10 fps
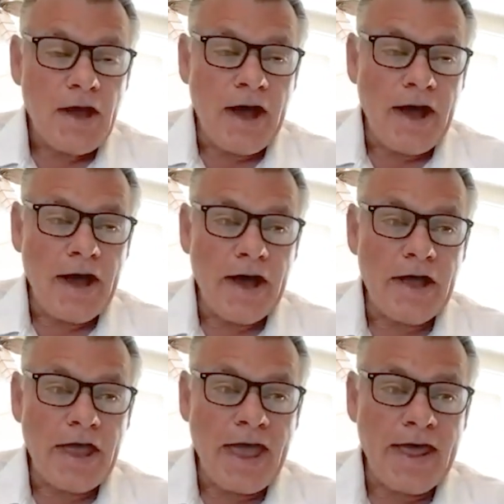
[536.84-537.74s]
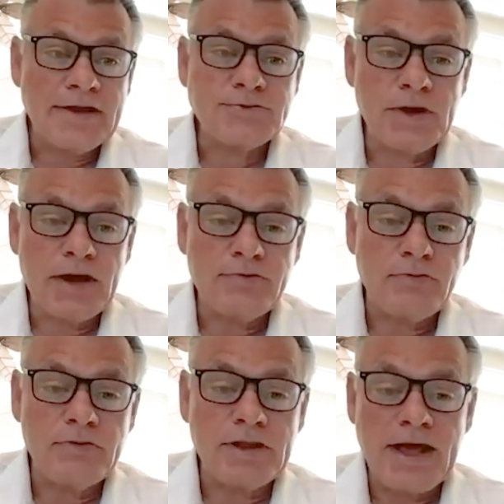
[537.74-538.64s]
uh, and as we got
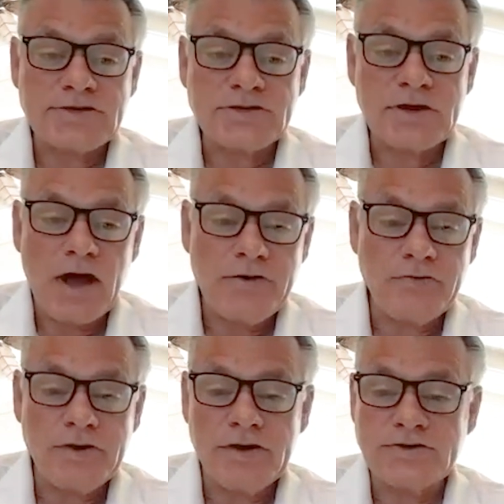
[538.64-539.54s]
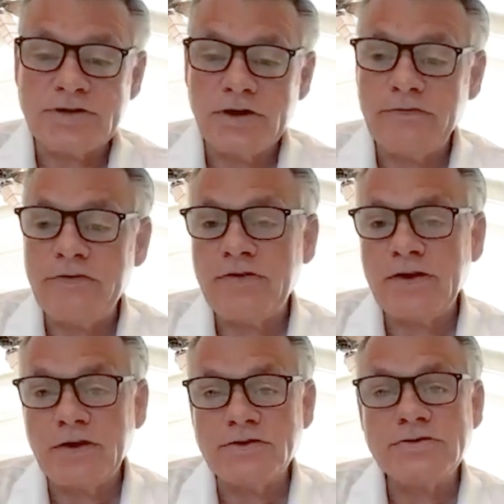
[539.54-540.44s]
through the last 100 years, 150
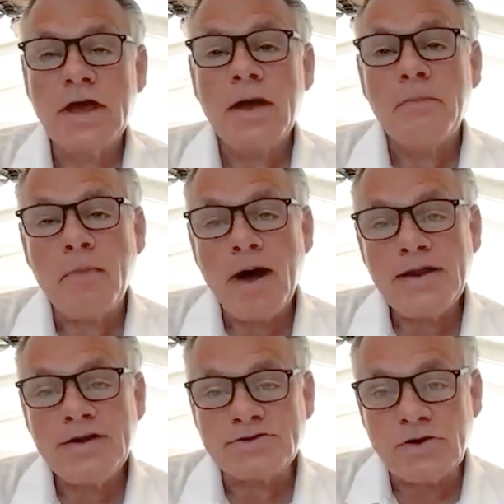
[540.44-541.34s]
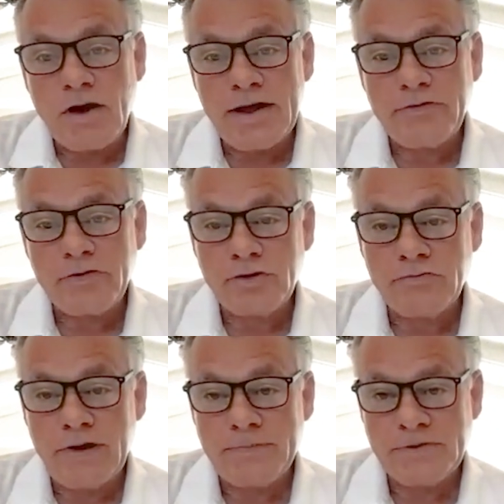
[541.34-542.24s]
years, mining does not have a good
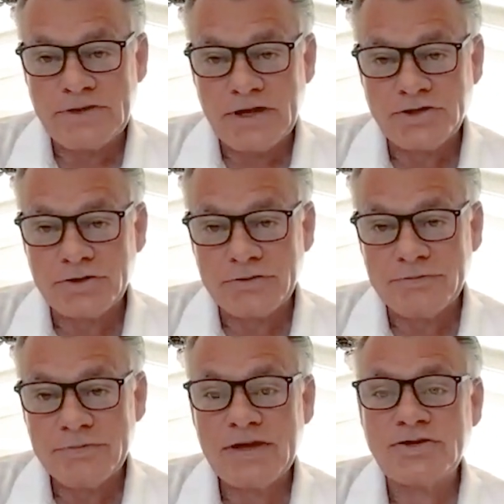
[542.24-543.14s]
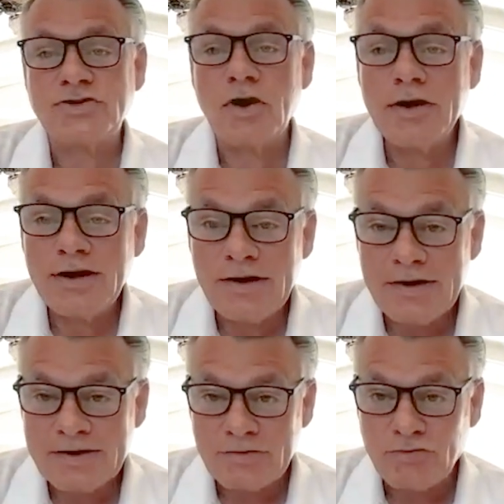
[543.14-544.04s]
reputation. It's
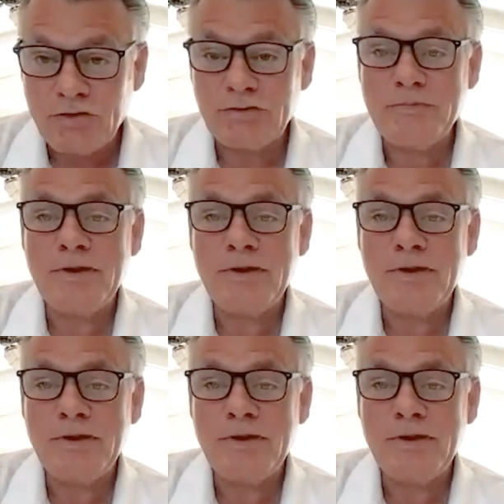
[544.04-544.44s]
starting, critical